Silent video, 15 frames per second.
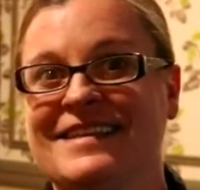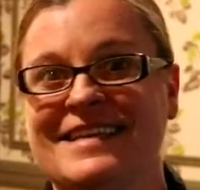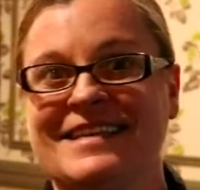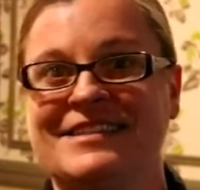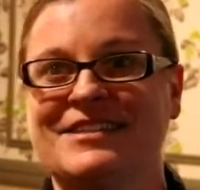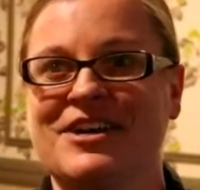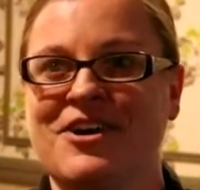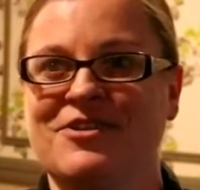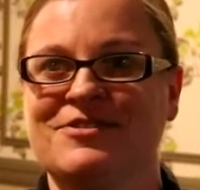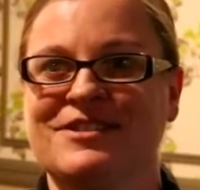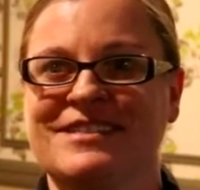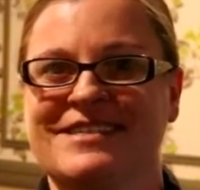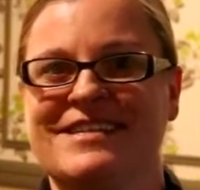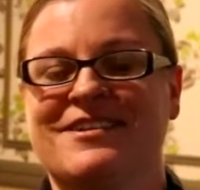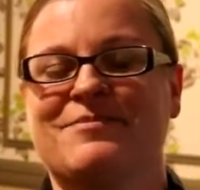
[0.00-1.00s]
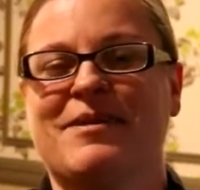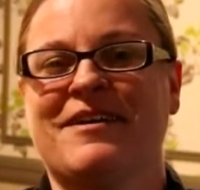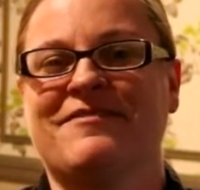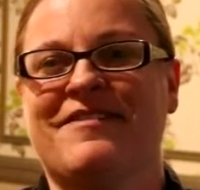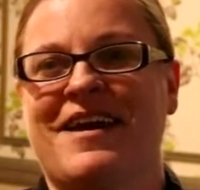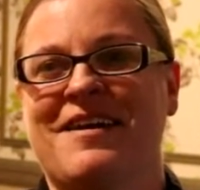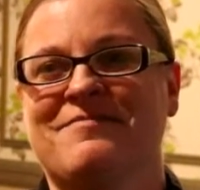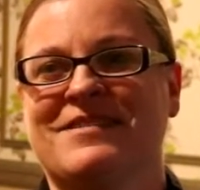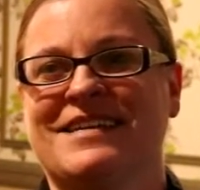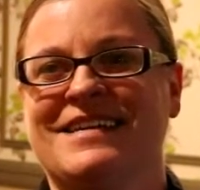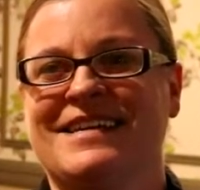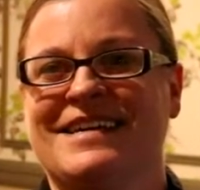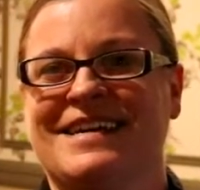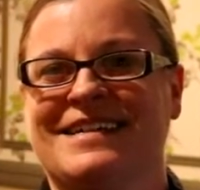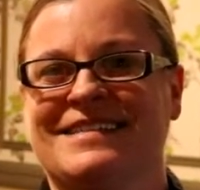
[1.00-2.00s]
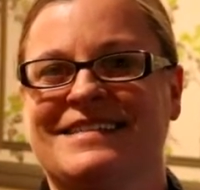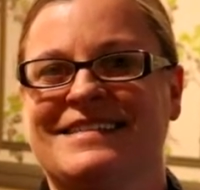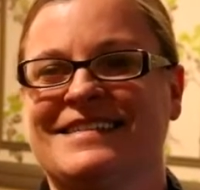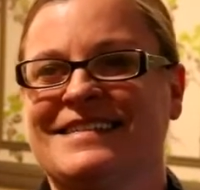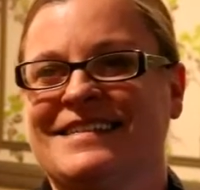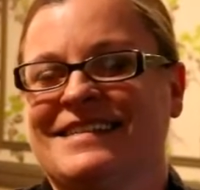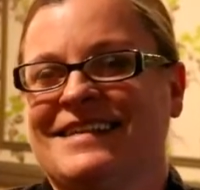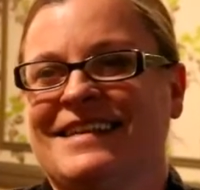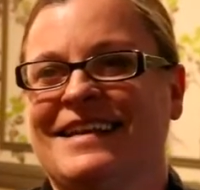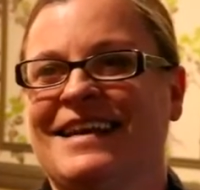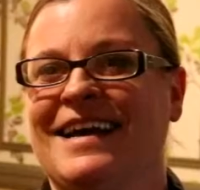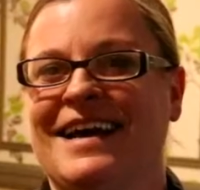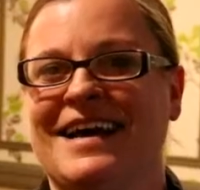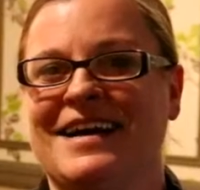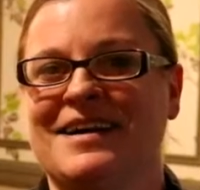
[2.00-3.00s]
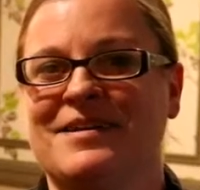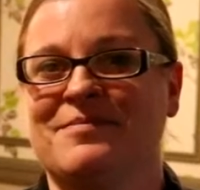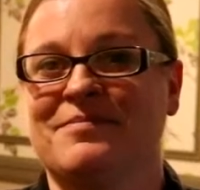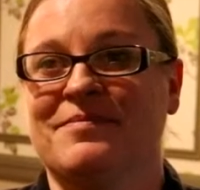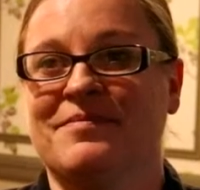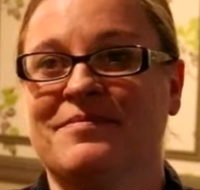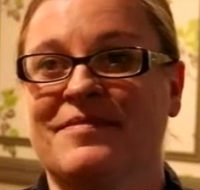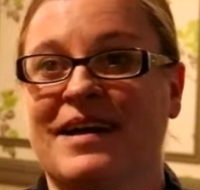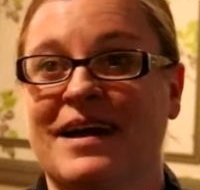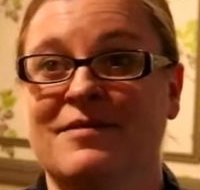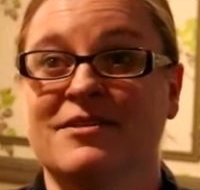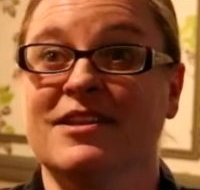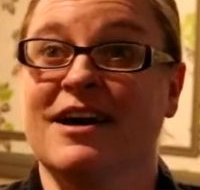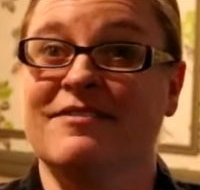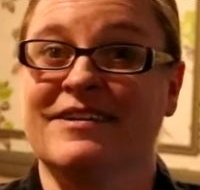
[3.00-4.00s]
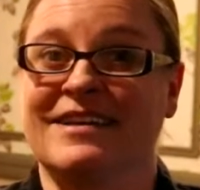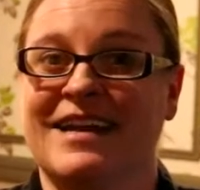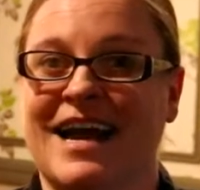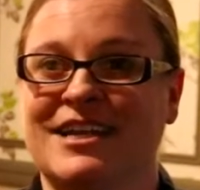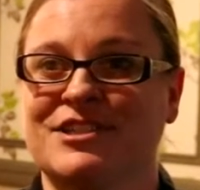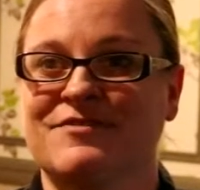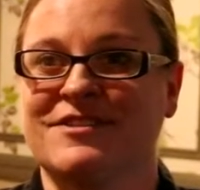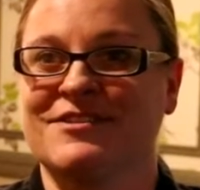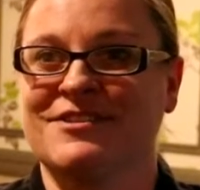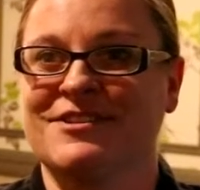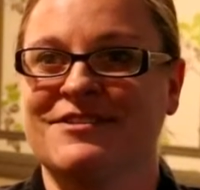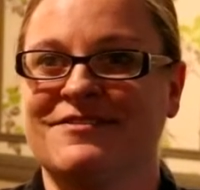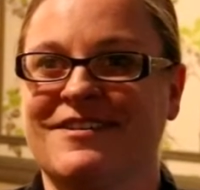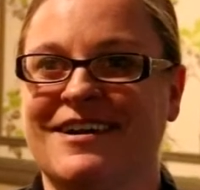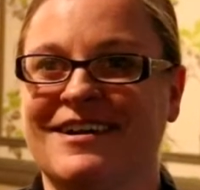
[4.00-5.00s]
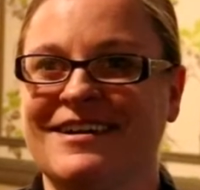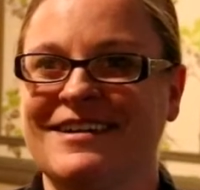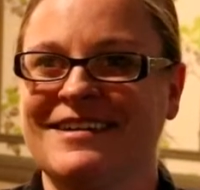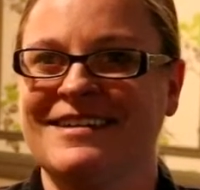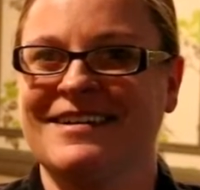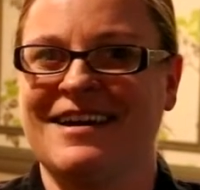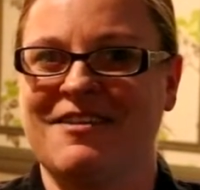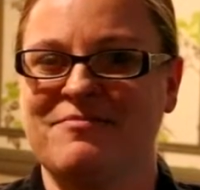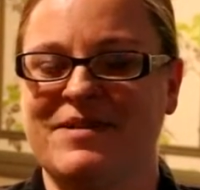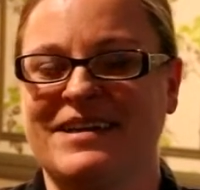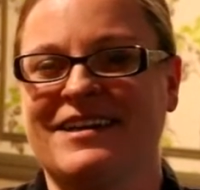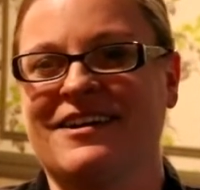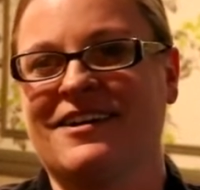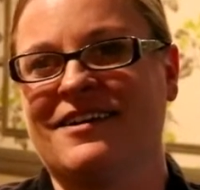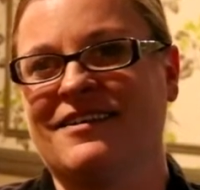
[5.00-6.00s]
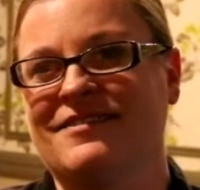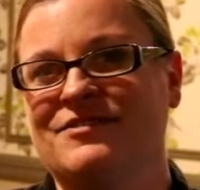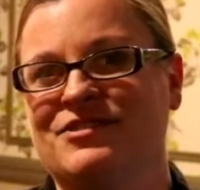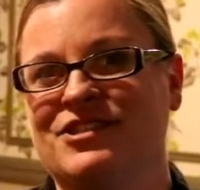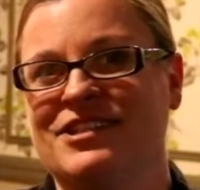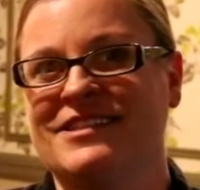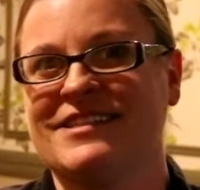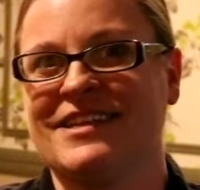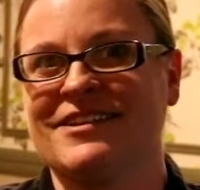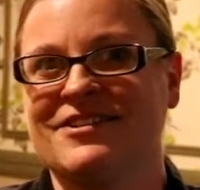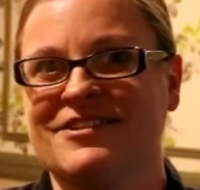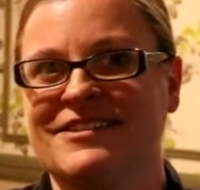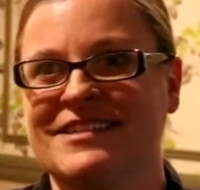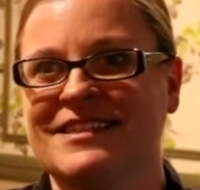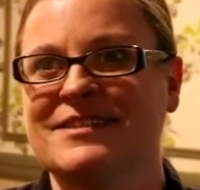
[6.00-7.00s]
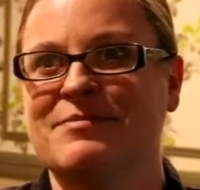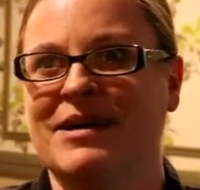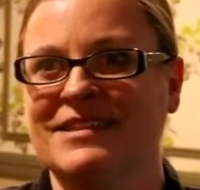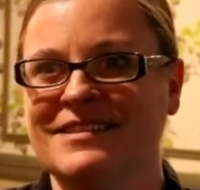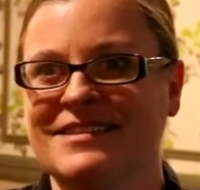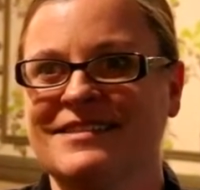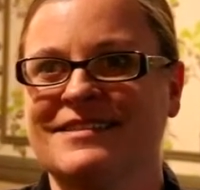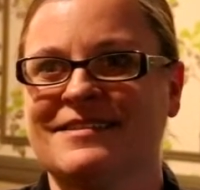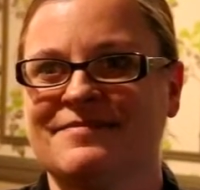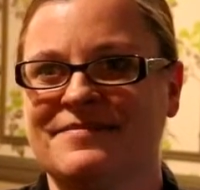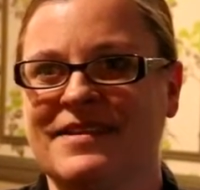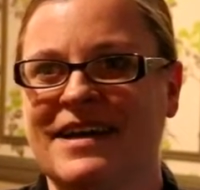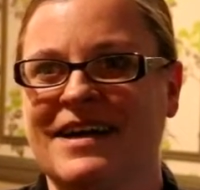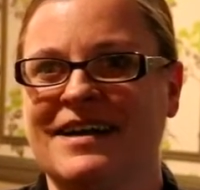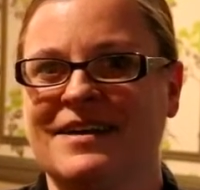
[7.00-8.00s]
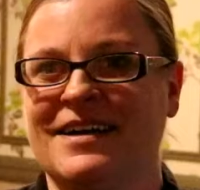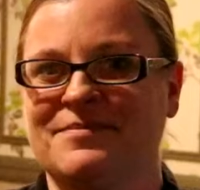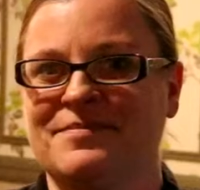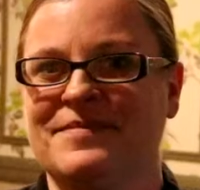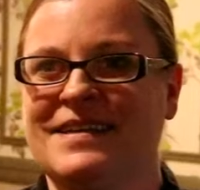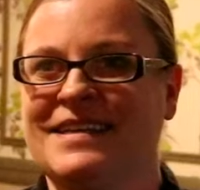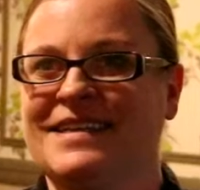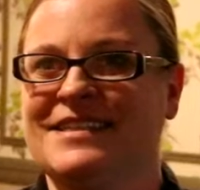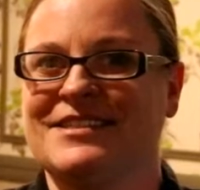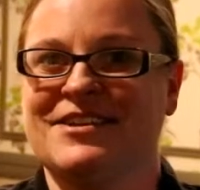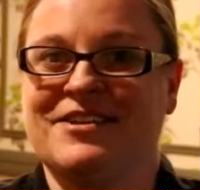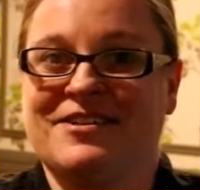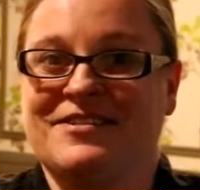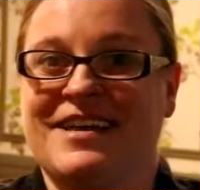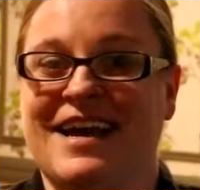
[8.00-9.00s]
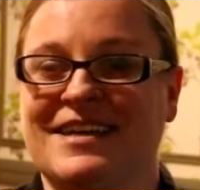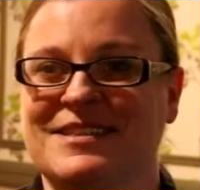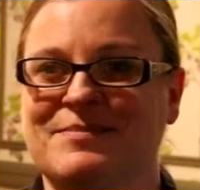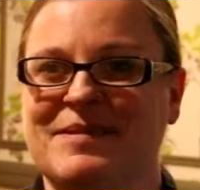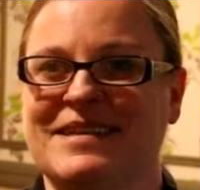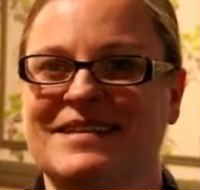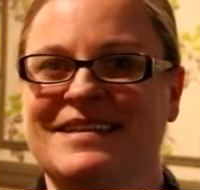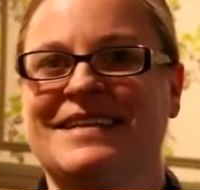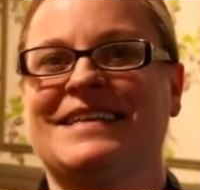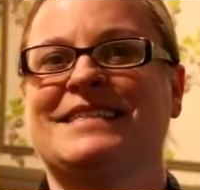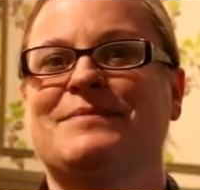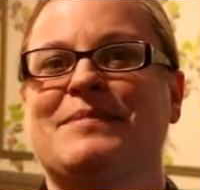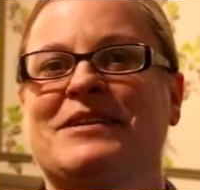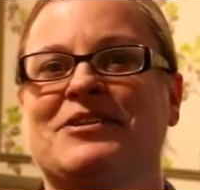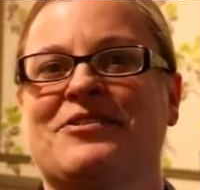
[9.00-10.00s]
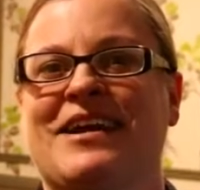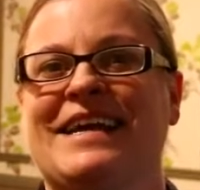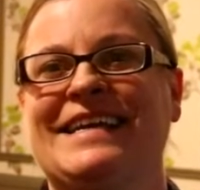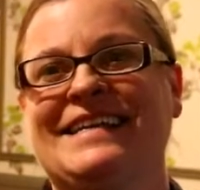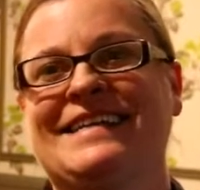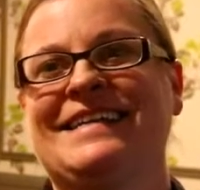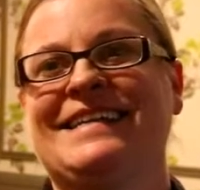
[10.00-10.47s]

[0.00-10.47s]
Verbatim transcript: the East Coast near my family and um, loving Nashville so far. Been here just under six months, um, so yeah, it's been it's been great.